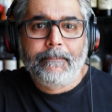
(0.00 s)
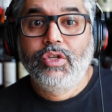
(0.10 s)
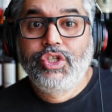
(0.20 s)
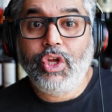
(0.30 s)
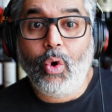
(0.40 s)

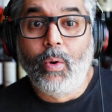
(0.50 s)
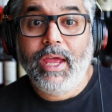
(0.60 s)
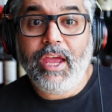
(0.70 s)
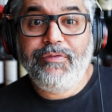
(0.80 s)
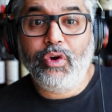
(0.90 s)
So,
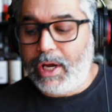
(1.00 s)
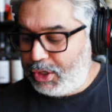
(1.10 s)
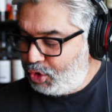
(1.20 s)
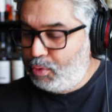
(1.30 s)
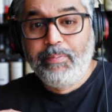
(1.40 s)
if you're
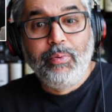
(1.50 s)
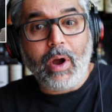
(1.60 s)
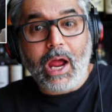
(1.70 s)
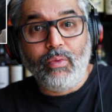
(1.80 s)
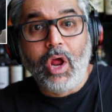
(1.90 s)
into
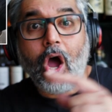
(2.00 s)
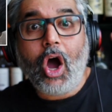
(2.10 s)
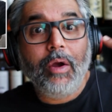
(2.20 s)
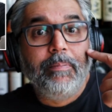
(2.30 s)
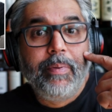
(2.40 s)
brown
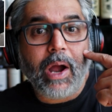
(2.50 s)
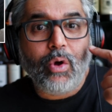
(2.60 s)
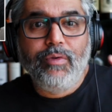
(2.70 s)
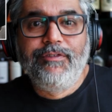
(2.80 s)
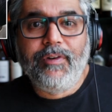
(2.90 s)
on
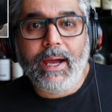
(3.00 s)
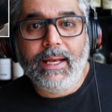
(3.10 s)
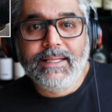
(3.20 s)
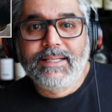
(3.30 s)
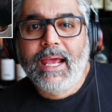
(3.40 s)
brown
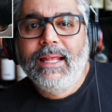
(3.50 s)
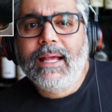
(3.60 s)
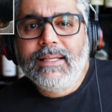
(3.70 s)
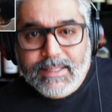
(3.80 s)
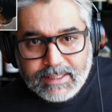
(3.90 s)
violence,
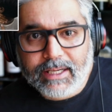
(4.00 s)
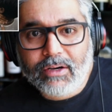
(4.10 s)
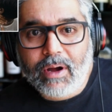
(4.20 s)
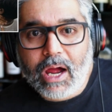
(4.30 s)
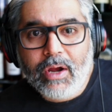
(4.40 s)
then stick
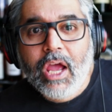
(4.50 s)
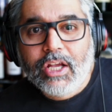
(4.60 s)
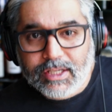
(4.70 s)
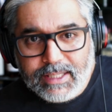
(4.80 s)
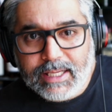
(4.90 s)
around
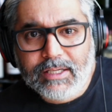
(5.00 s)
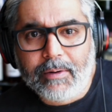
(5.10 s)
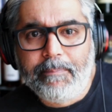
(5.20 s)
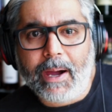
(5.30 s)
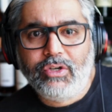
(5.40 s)
because things are
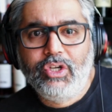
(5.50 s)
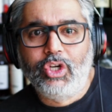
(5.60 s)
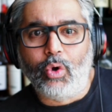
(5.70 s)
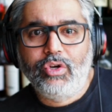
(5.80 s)
about to go